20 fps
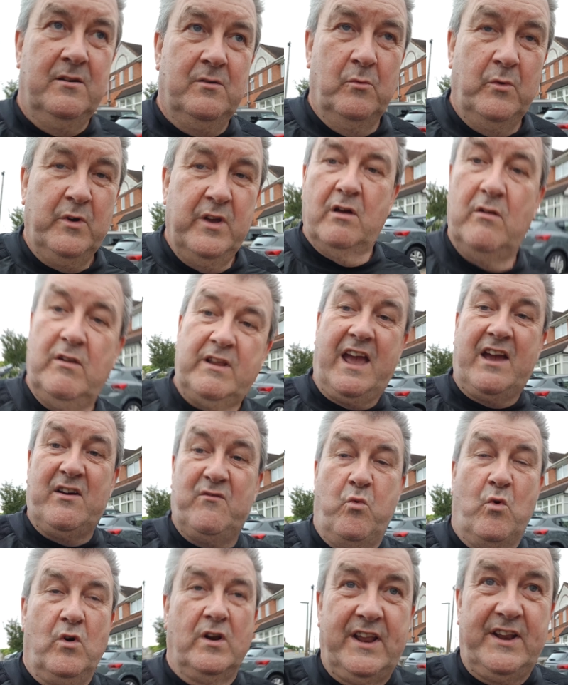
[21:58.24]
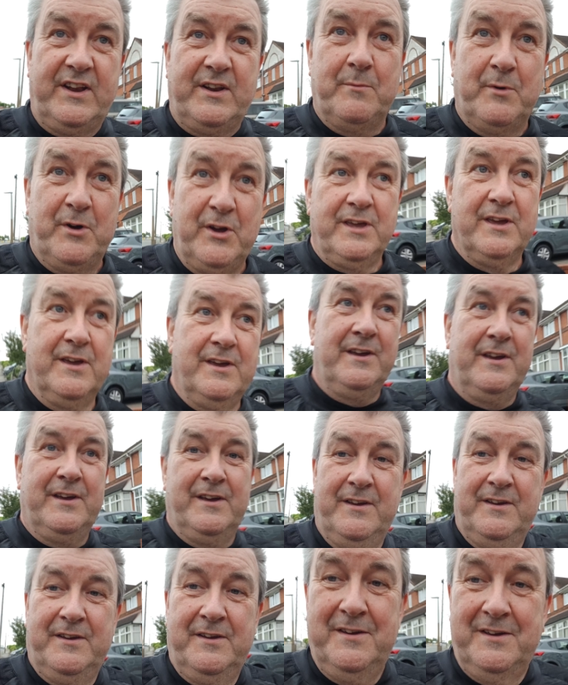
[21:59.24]
We only have one enemy,
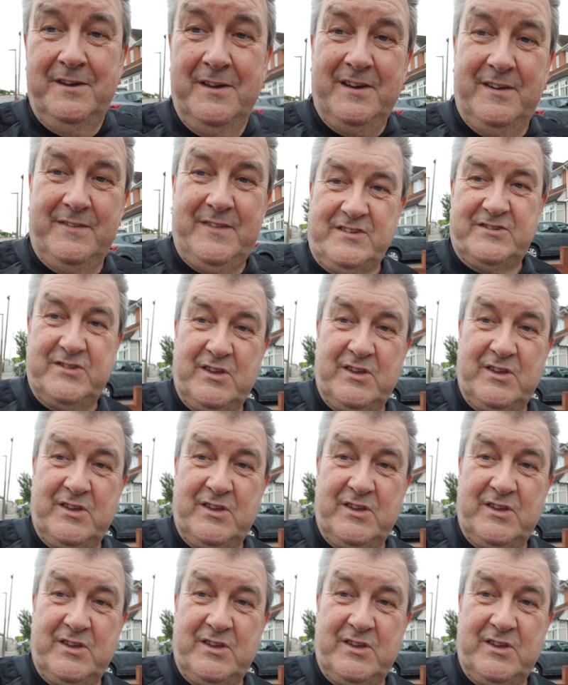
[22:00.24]
and that's